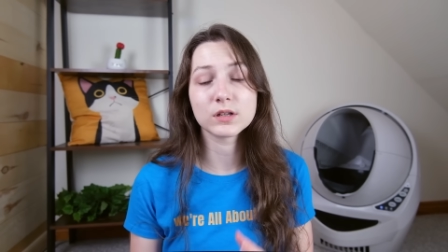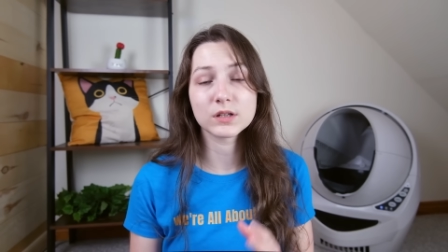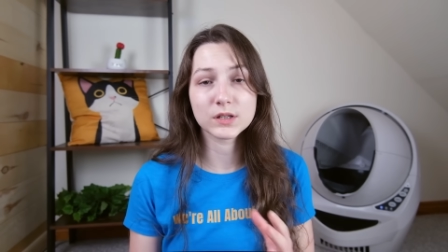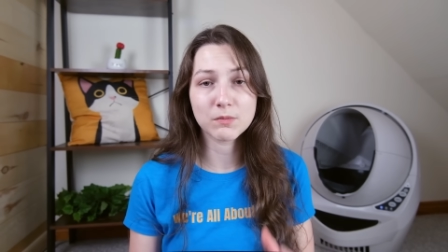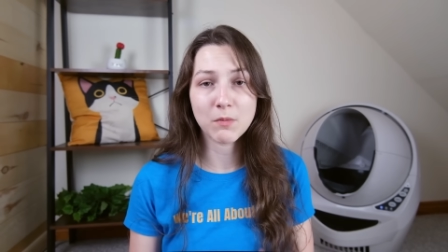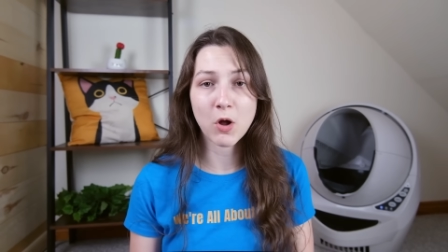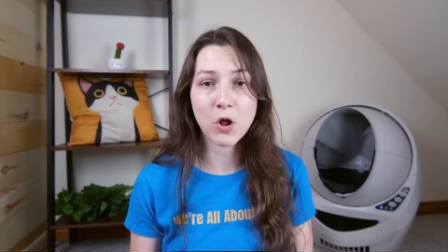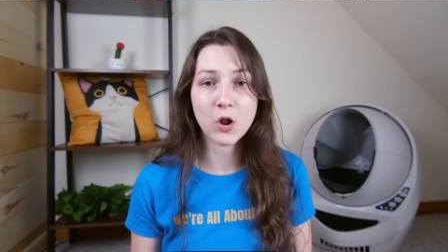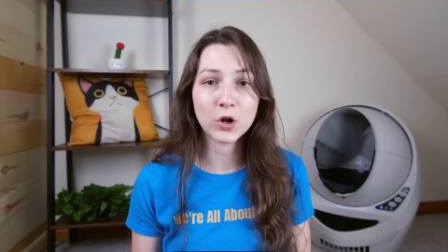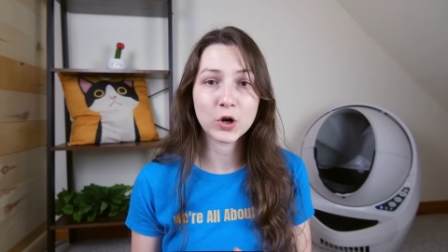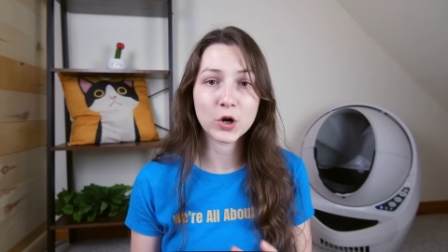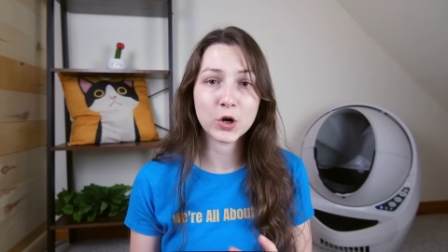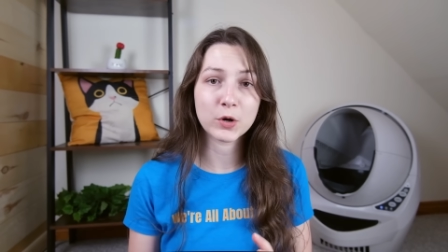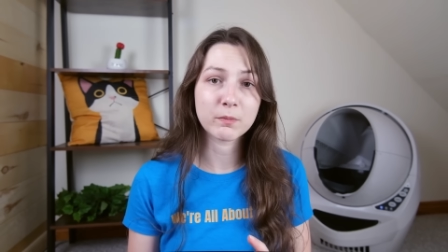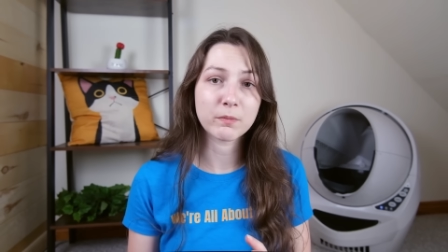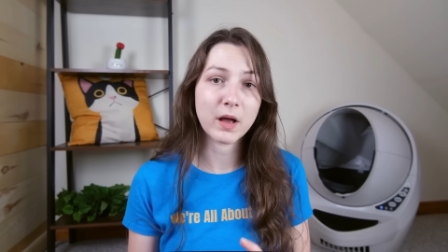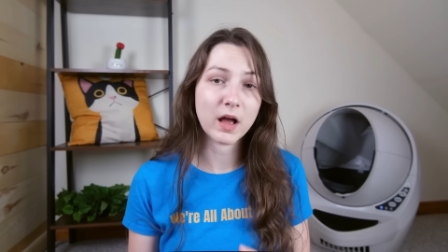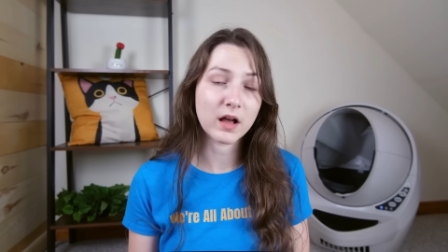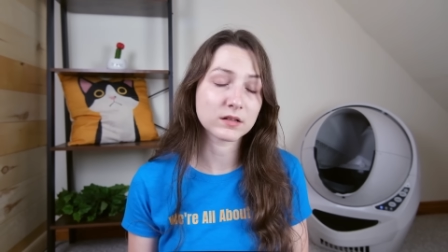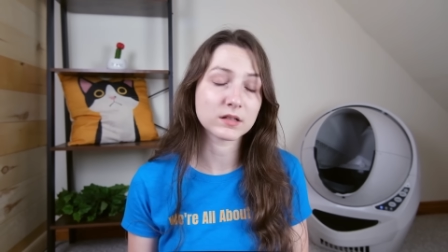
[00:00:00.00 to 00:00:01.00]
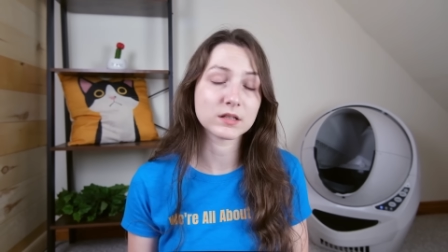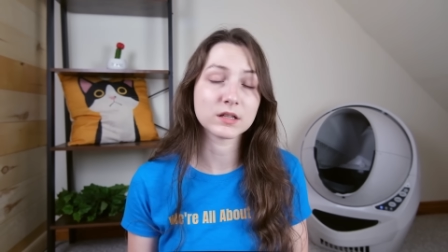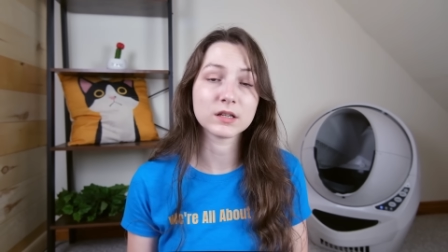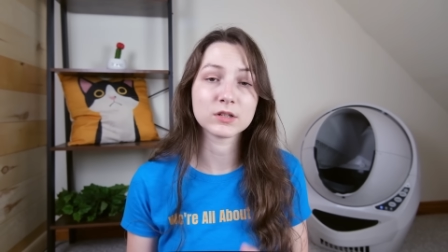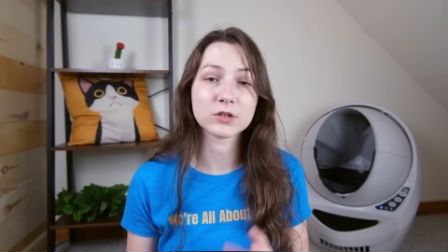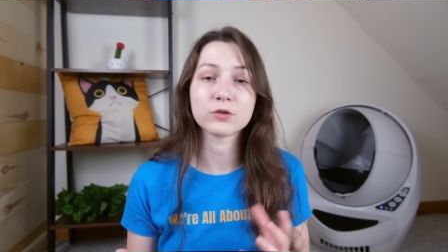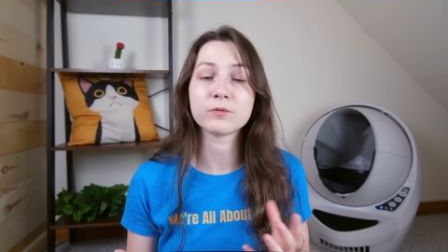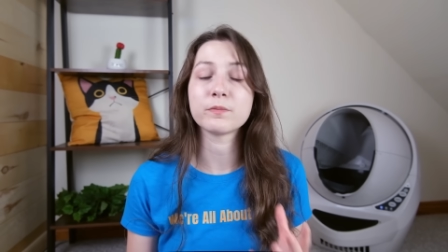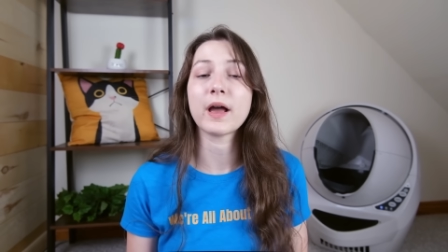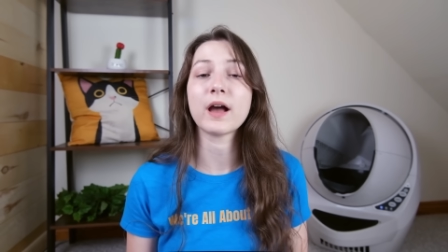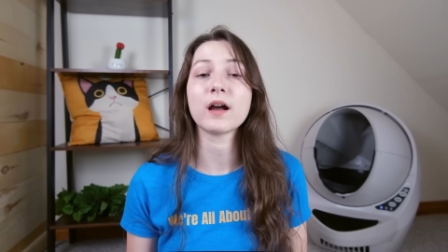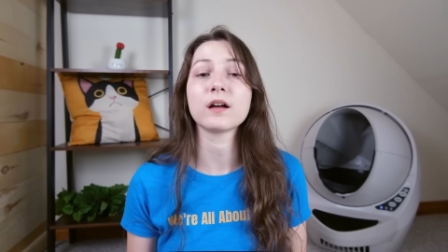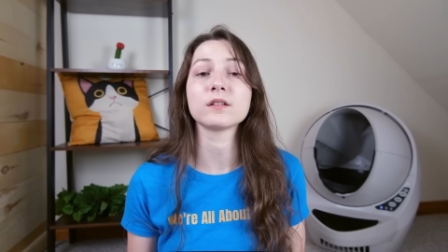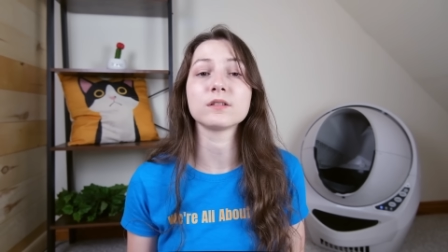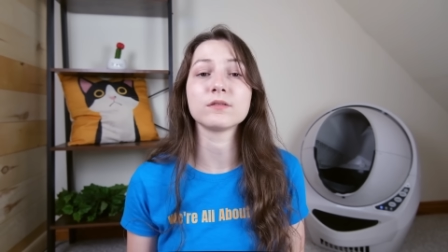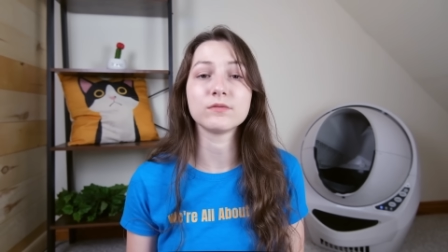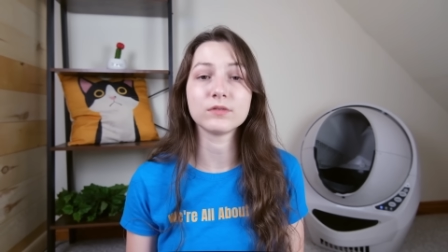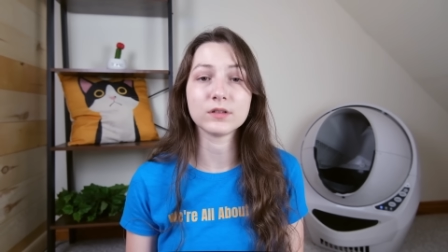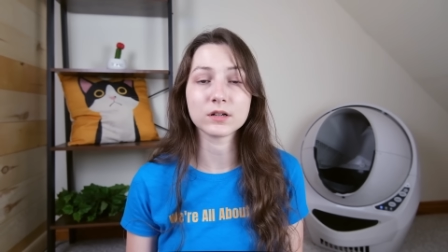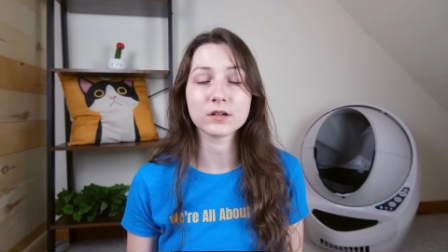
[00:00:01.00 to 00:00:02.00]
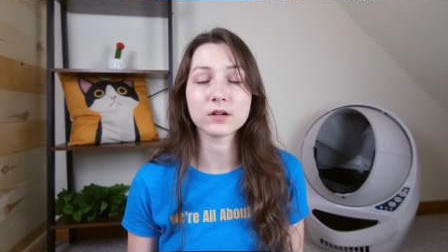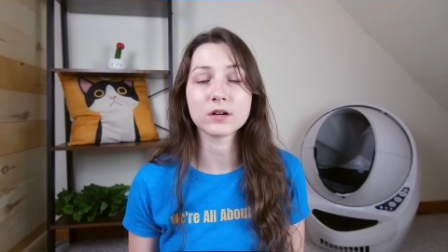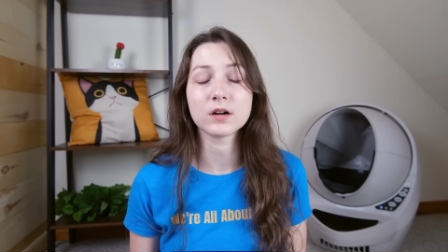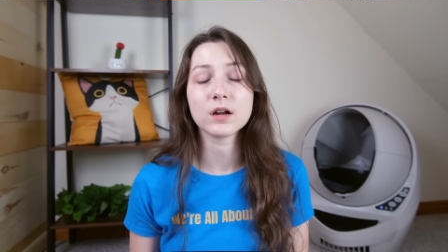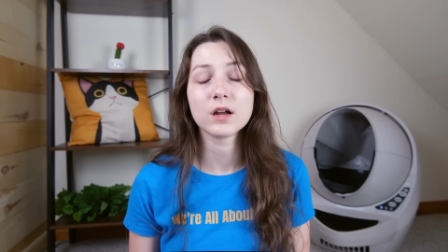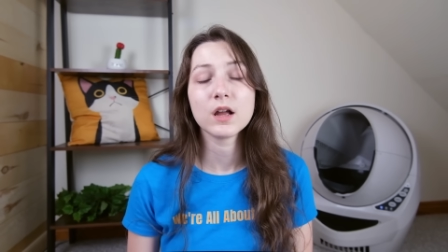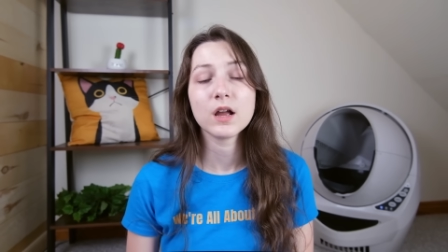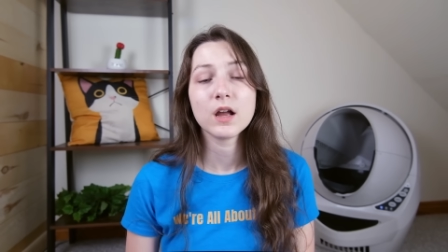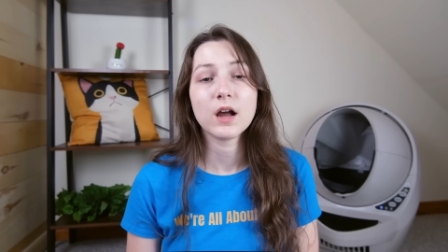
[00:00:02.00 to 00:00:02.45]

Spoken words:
smaller boxes or bags of litter